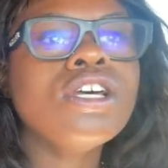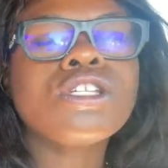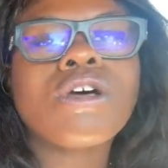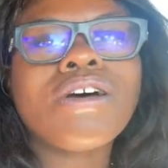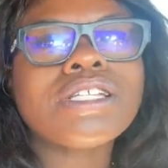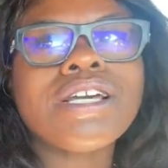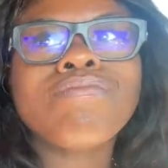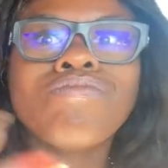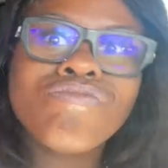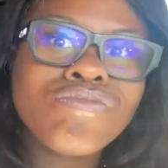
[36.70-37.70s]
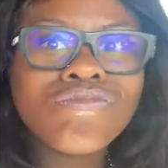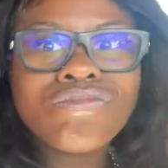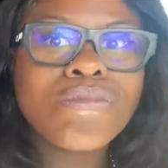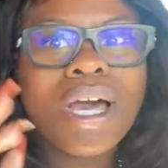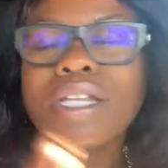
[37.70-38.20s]
so i was like
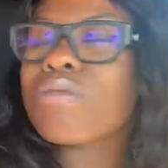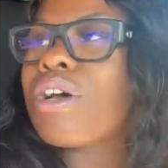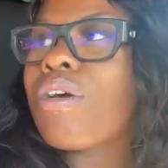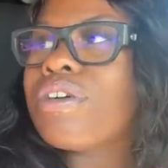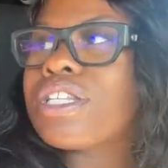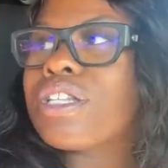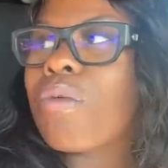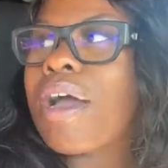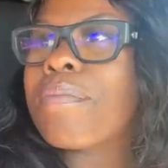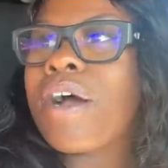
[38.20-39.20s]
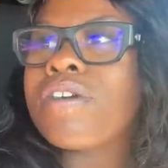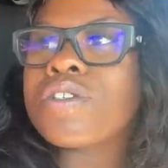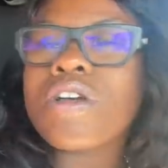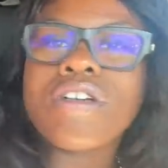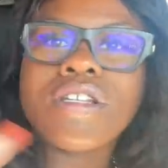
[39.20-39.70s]
hmm might as well go into the white barn
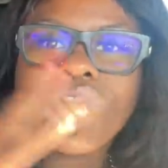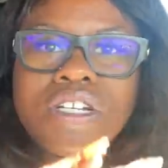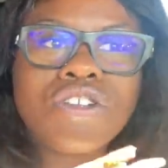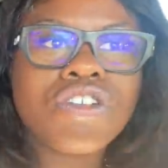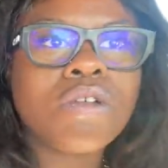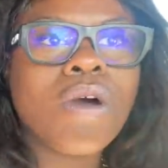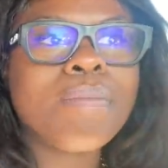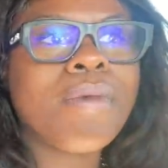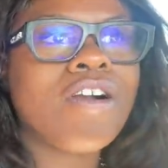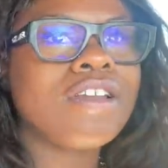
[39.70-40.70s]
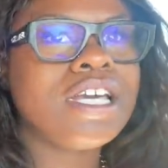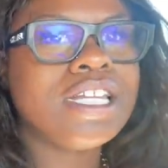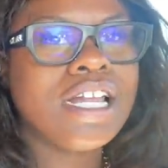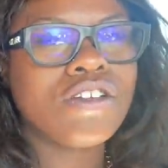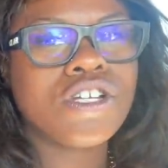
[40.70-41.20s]
so i'll get the footage from the white barn and
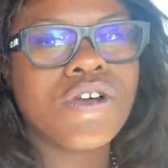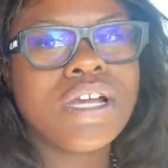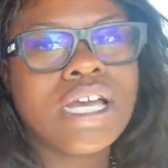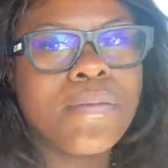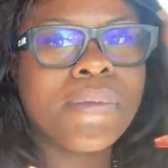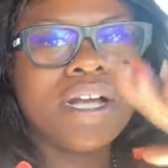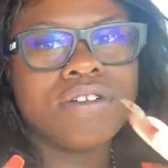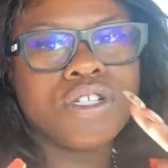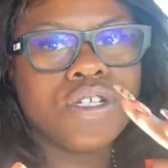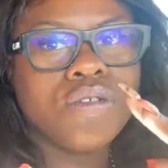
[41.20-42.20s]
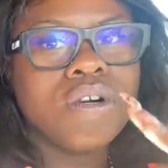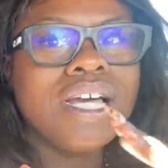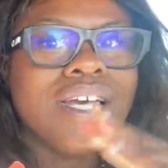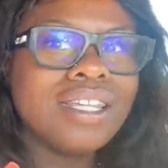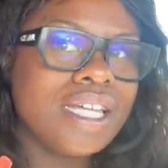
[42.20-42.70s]
then i'll show it compared to
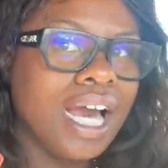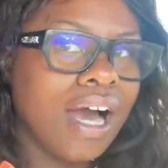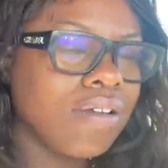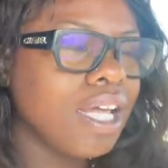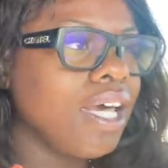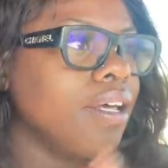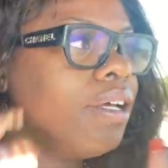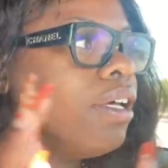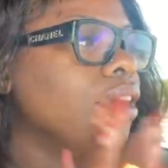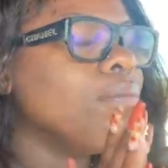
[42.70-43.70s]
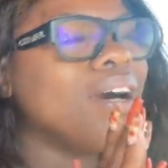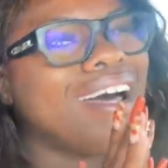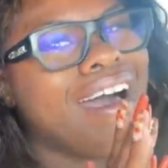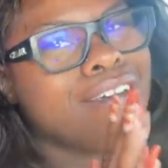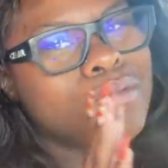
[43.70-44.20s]
the outlet but
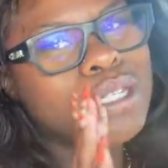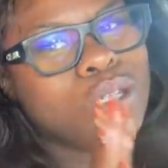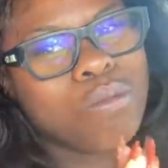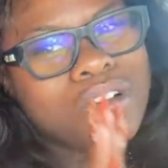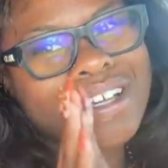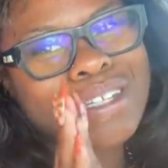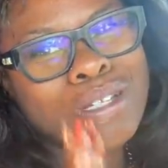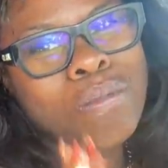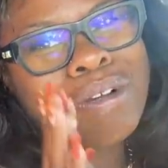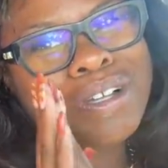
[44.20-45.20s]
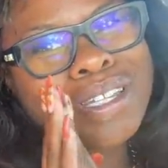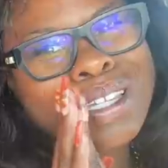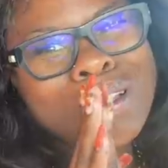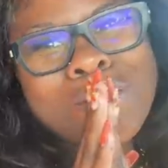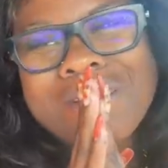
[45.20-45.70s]
i am super super
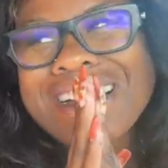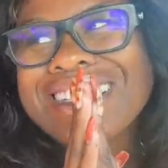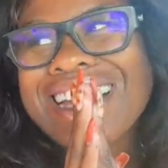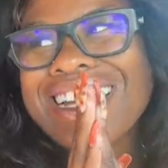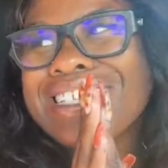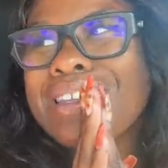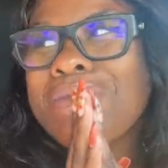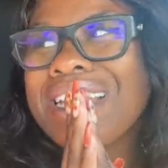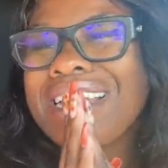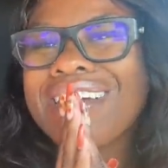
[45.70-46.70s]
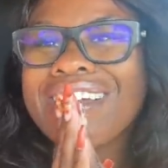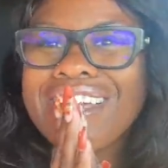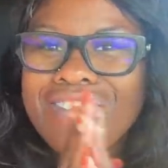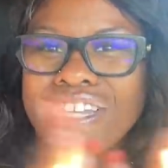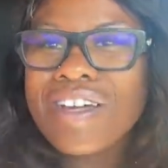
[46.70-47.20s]
super excited to be here
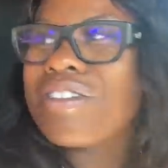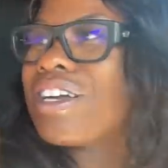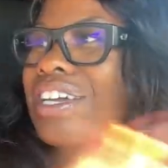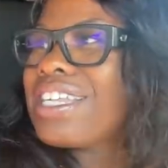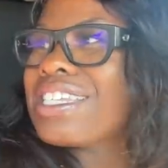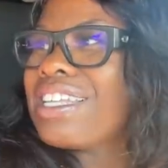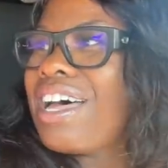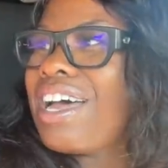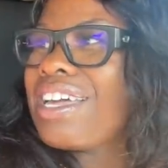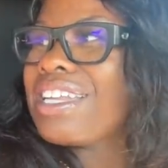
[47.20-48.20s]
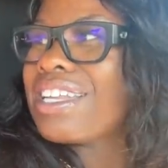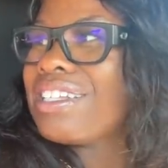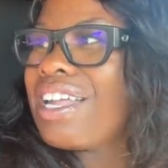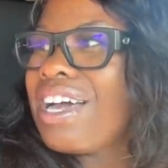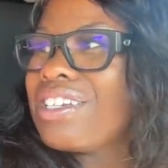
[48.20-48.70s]
even though there is a line and the
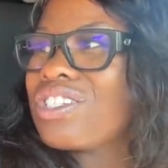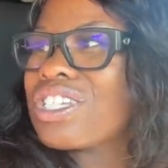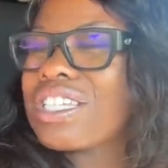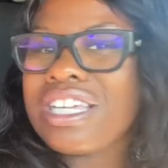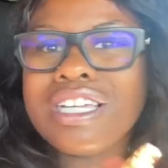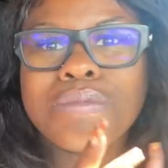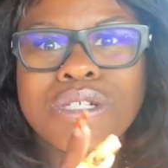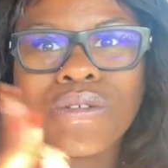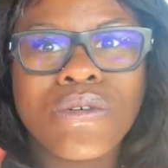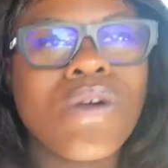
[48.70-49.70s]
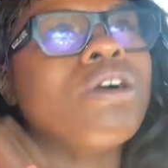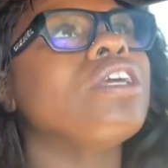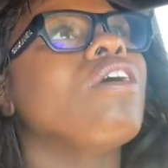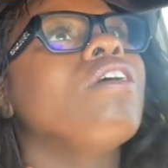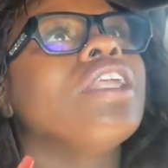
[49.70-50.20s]
line just keeps growing
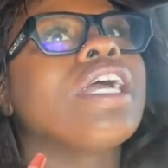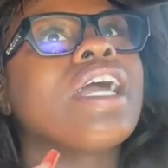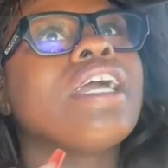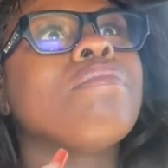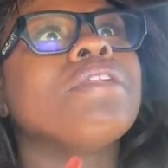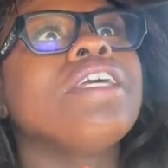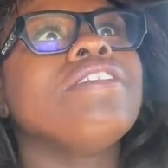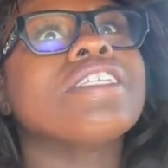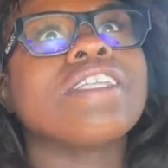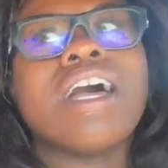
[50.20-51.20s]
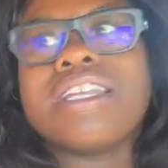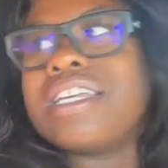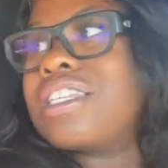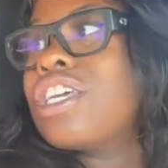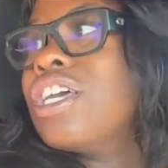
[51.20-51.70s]
y'all like i can't believe this line
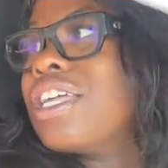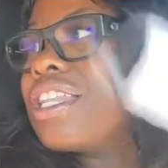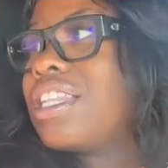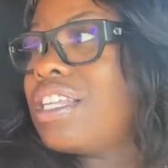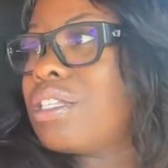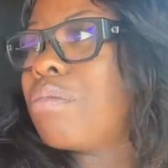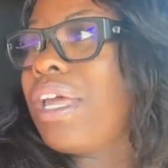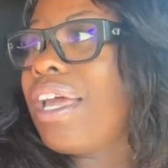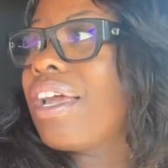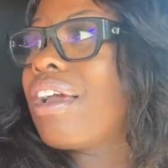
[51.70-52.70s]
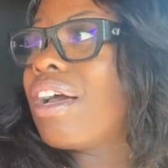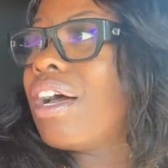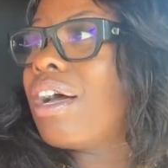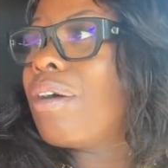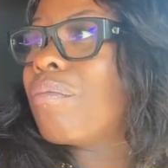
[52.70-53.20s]
is this big
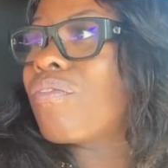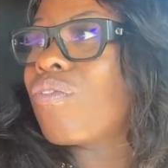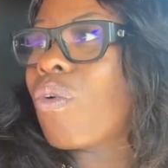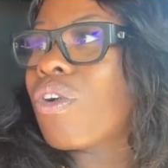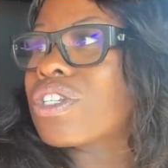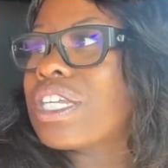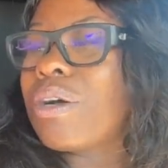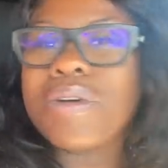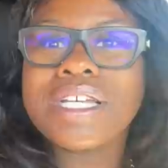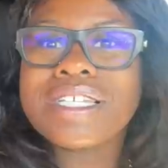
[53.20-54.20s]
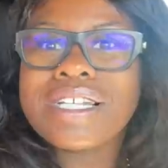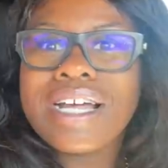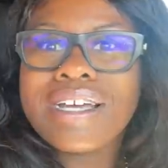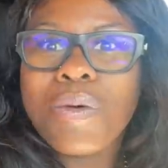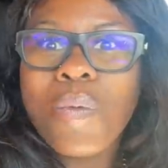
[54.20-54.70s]
um for single wicks
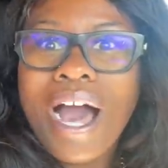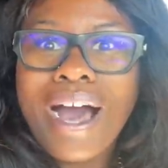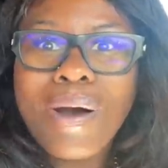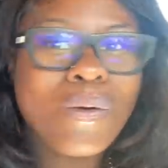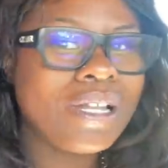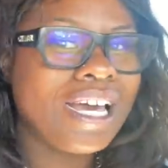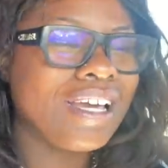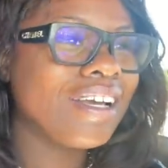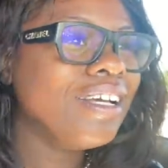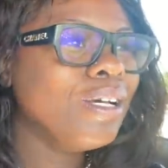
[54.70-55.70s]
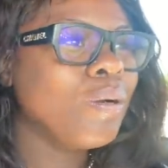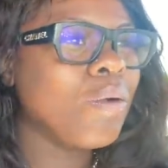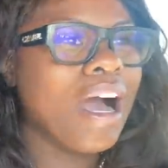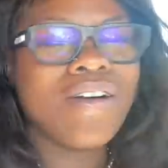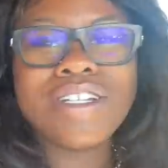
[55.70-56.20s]
like wow like
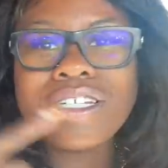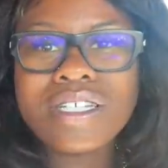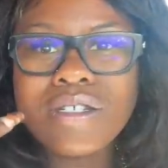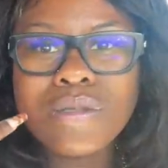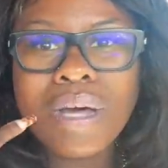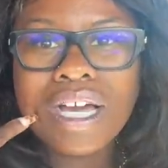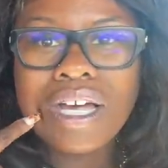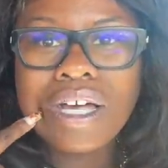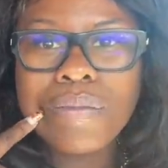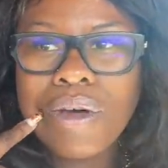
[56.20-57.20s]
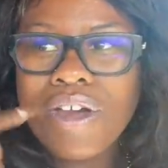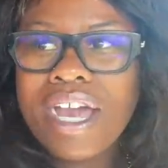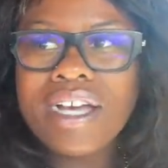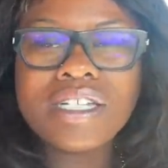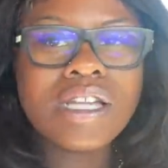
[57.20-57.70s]
wow and excuse my gum okay
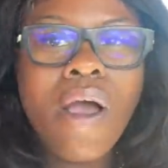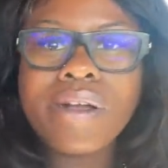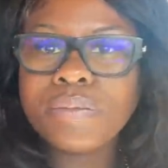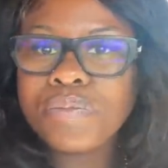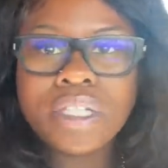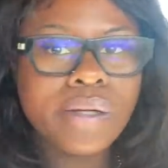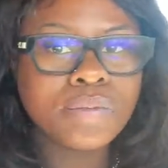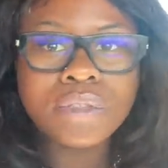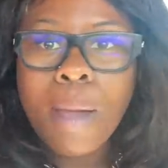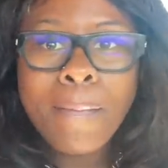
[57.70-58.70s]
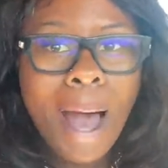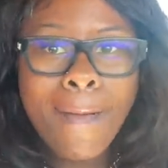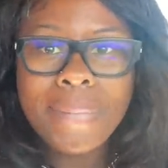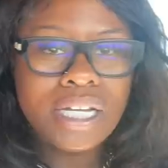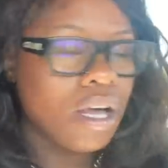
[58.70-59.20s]
it's
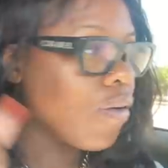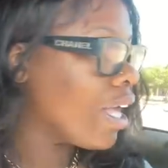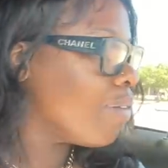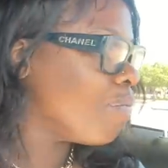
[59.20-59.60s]
popping okay